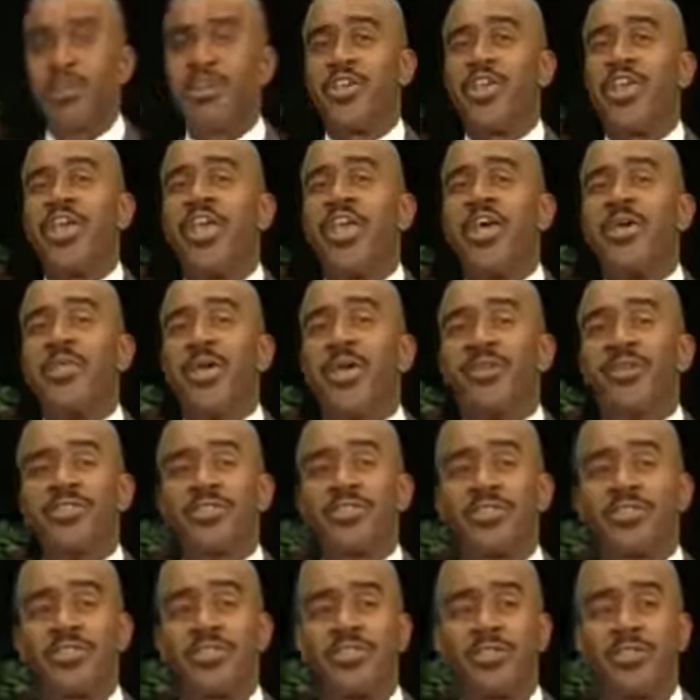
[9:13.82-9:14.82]
Do you hear
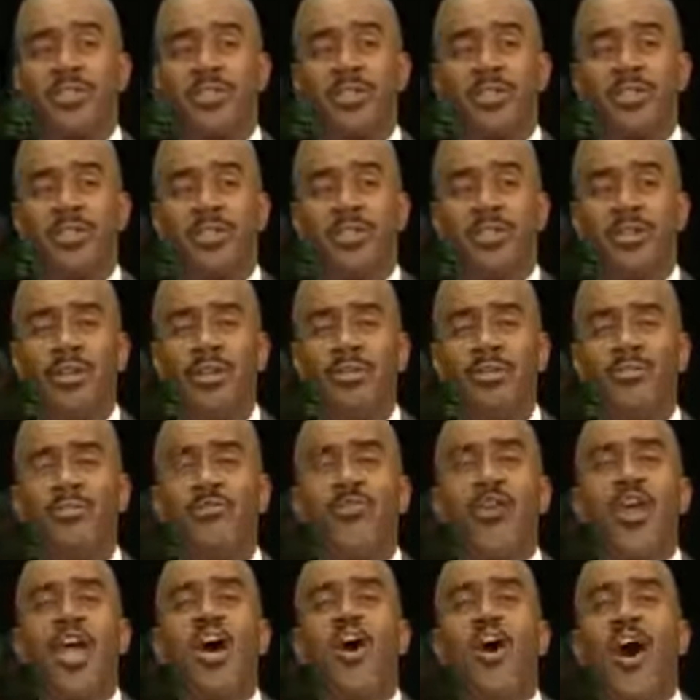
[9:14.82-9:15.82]
this?
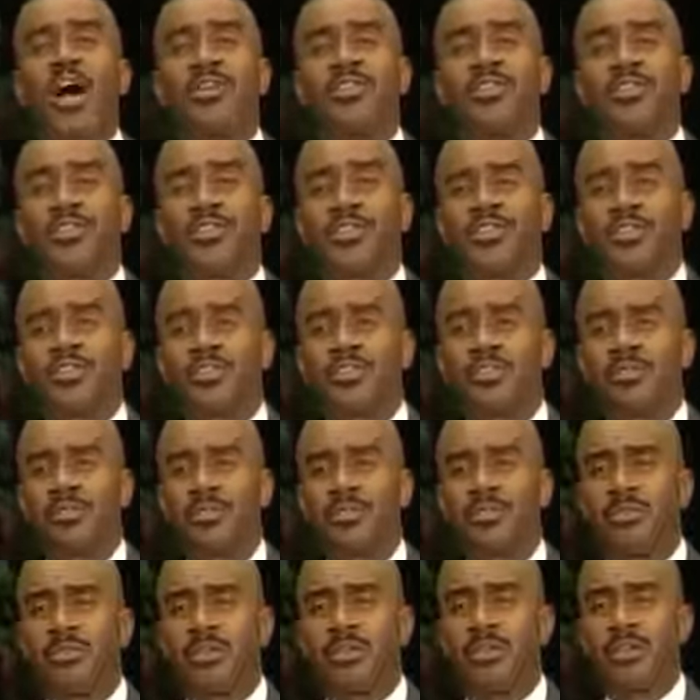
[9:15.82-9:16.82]
Mm-hmm. us?
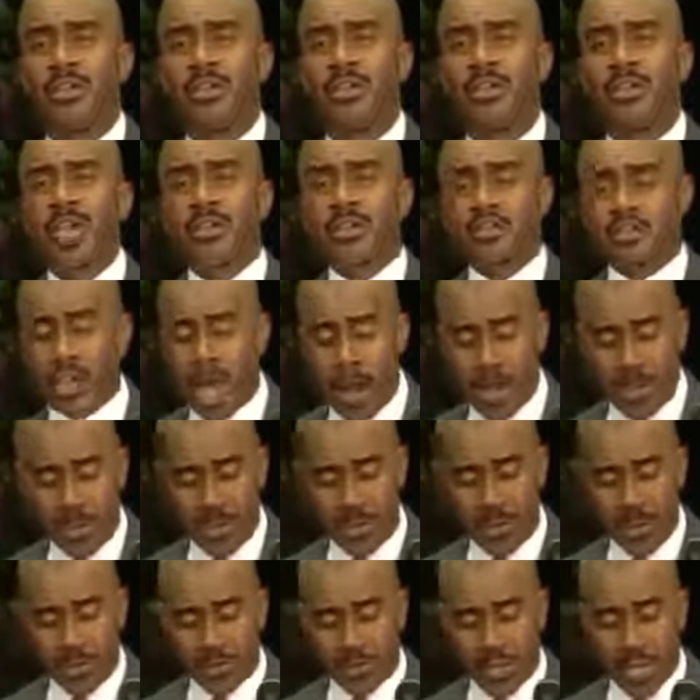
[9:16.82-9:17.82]
Give chapter
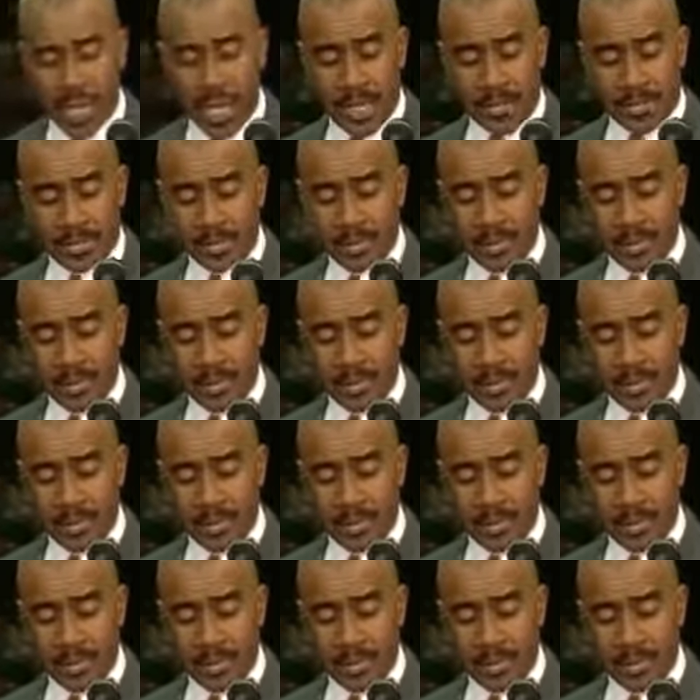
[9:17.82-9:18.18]
and verse again.